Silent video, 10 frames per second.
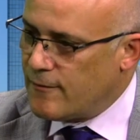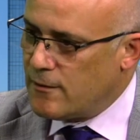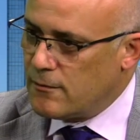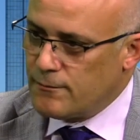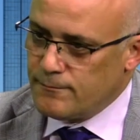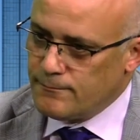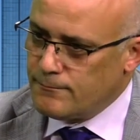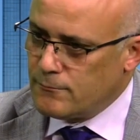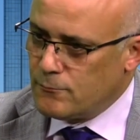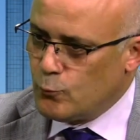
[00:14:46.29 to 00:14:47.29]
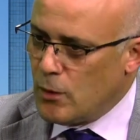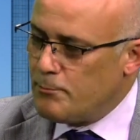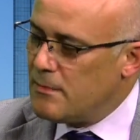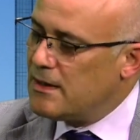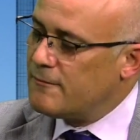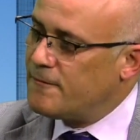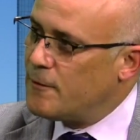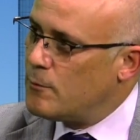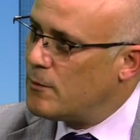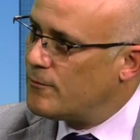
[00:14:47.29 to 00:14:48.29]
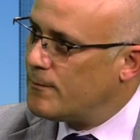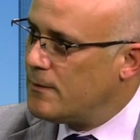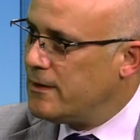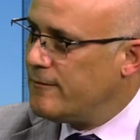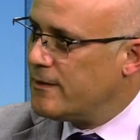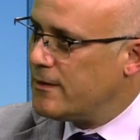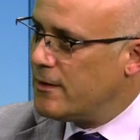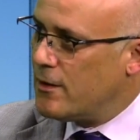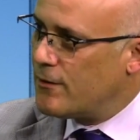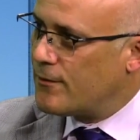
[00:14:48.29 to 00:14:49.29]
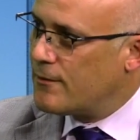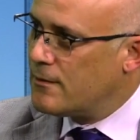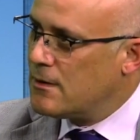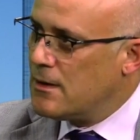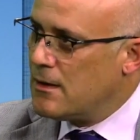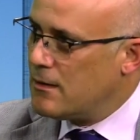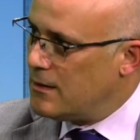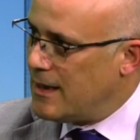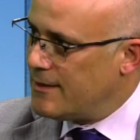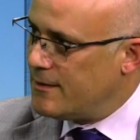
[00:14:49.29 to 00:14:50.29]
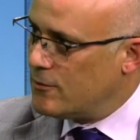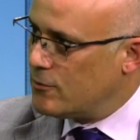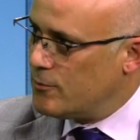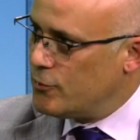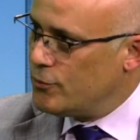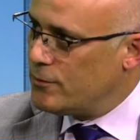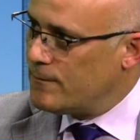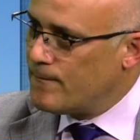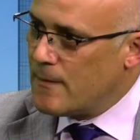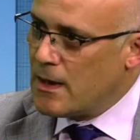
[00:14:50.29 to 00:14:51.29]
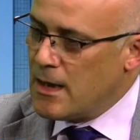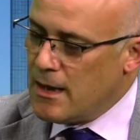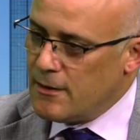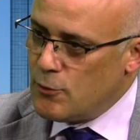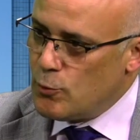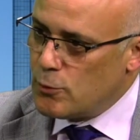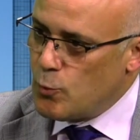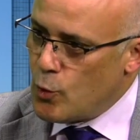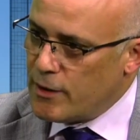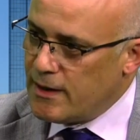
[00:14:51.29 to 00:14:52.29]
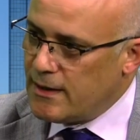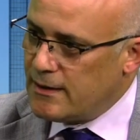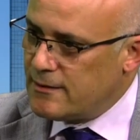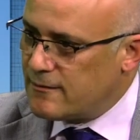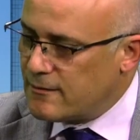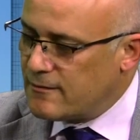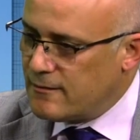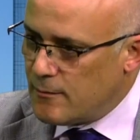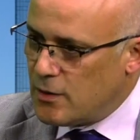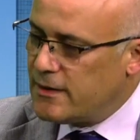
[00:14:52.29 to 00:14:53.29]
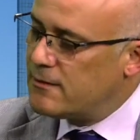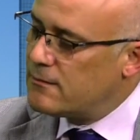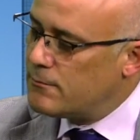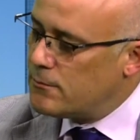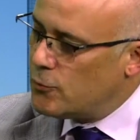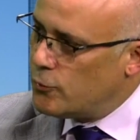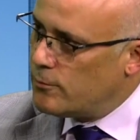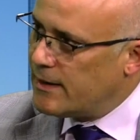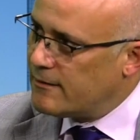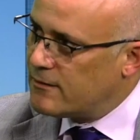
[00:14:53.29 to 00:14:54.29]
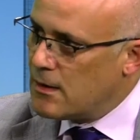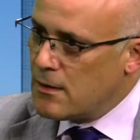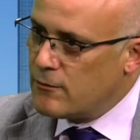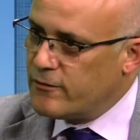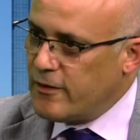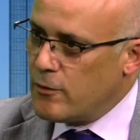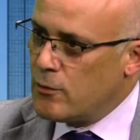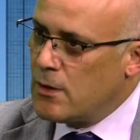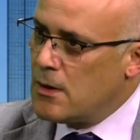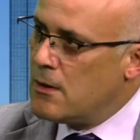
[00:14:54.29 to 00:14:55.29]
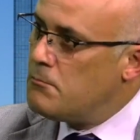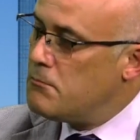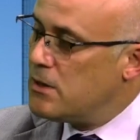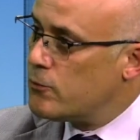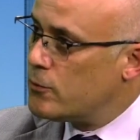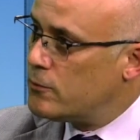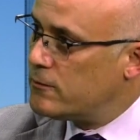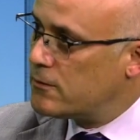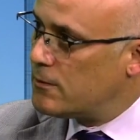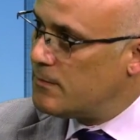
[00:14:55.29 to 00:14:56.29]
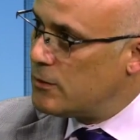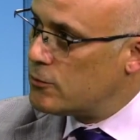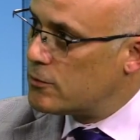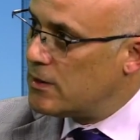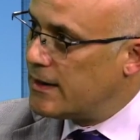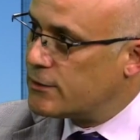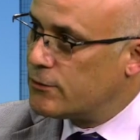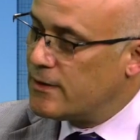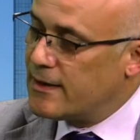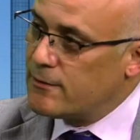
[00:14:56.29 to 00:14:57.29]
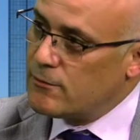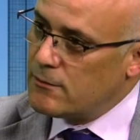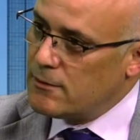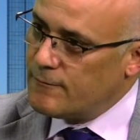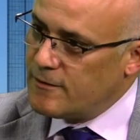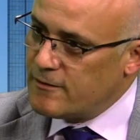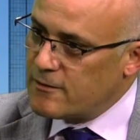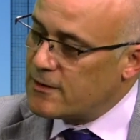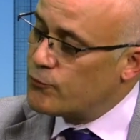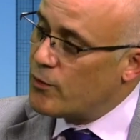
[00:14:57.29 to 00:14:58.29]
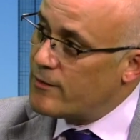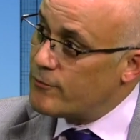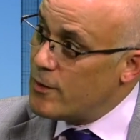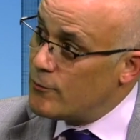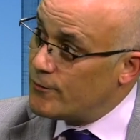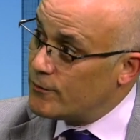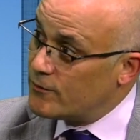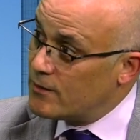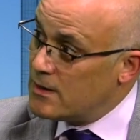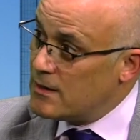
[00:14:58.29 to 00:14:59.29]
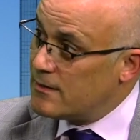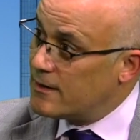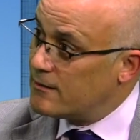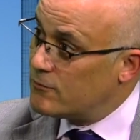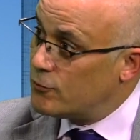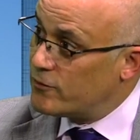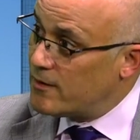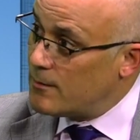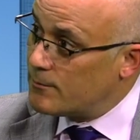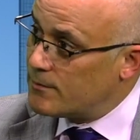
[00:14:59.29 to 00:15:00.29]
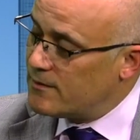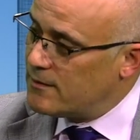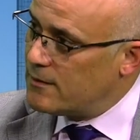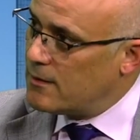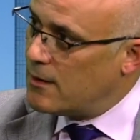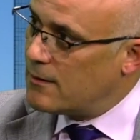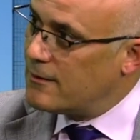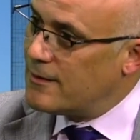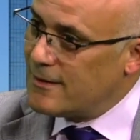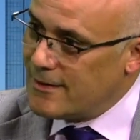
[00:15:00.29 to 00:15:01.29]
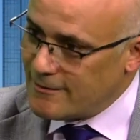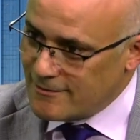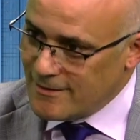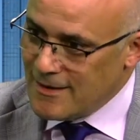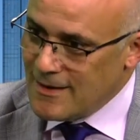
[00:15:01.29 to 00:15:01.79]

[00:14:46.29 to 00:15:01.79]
a one-minute film of leaving the Earth, uh, landing on the Moon, and then you would walk in, and it's a simulated moon base. So mineral co mineral collection. They can the visitor can drive rovers. They can do some. Really? Yes.